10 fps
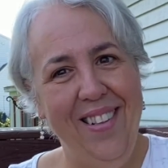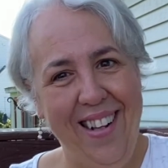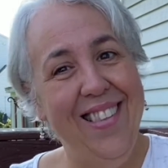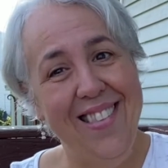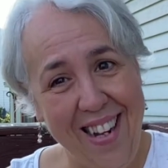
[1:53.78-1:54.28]

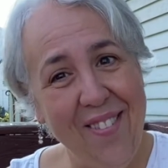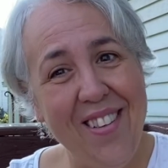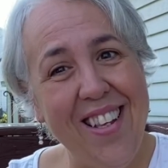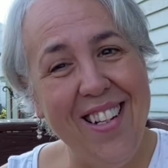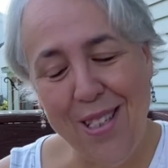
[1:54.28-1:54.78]
Savor
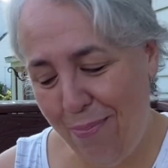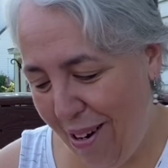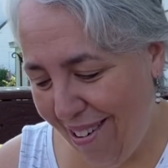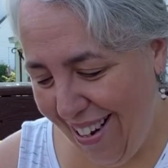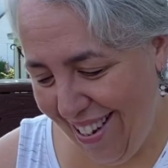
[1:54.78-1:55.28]
the
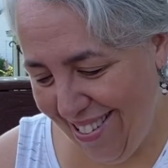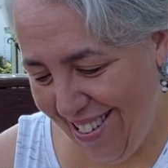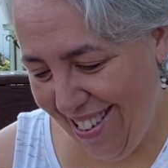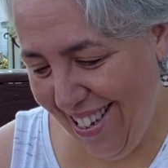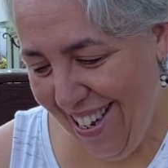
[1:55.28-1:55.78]

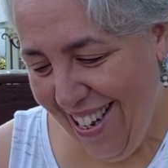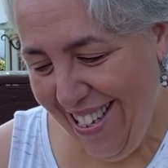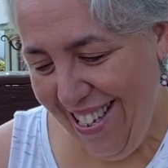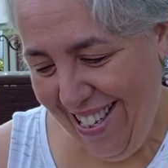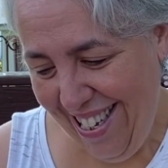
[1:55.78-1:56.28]
experience.
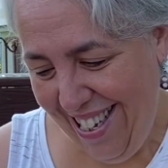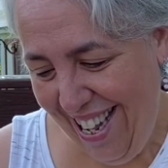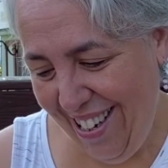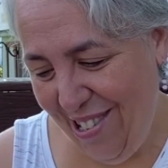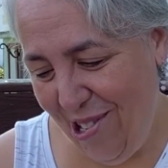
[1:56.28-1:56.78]
Sit
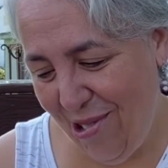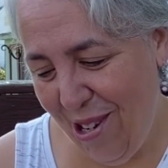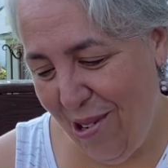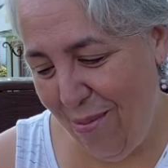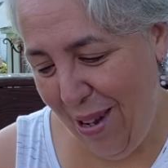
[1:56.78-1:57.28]
down, enjoy
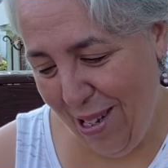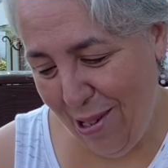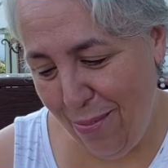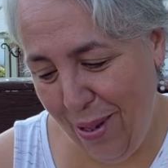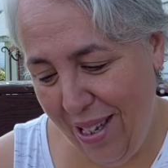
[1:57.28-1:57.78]
your
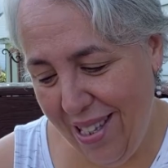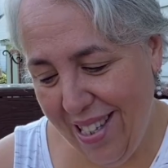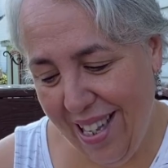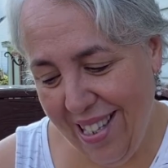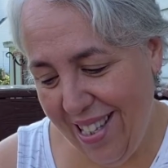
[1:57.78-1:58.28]
masterpiece,
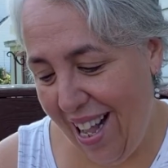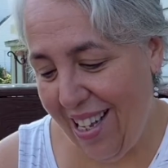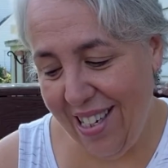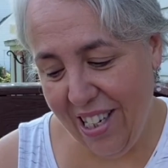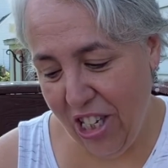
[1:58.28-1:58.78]

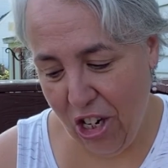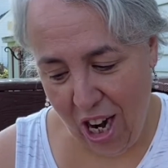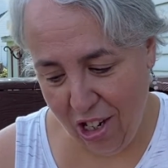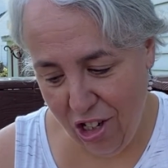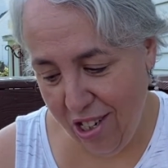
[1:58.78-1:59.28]
sans
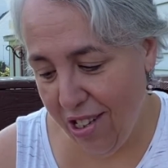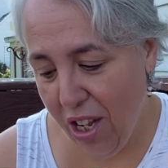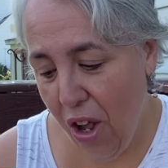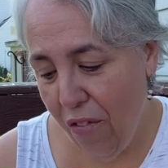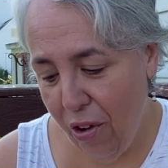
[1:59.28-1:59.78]
distractions.
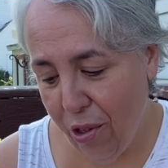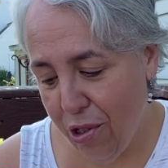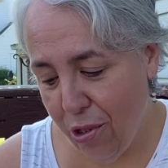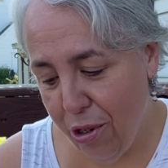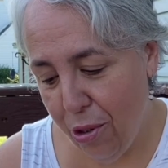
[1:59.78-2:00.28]
Focus
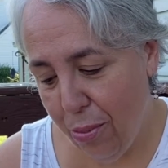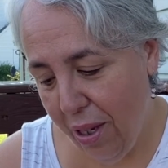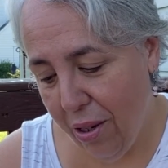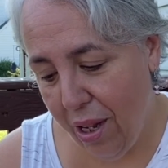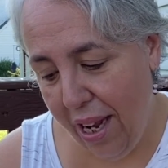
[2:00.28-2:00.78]
on your
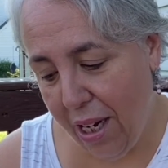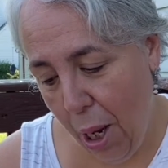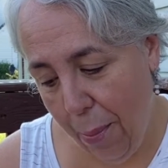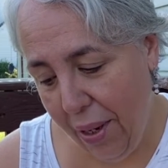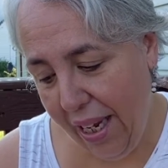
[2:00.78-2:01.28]
meal and
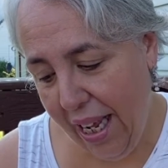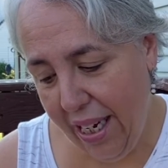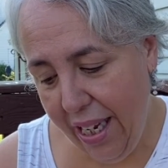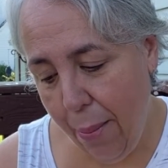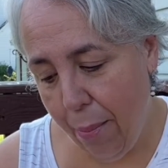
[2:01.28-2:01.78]
company and
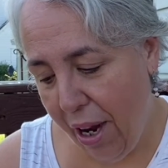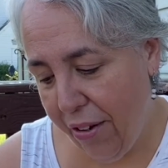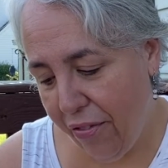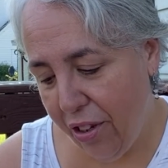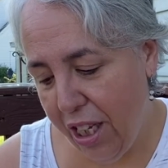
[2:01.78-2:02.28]
eat
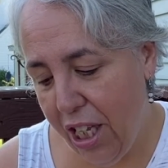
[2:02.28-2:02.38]
mindfully,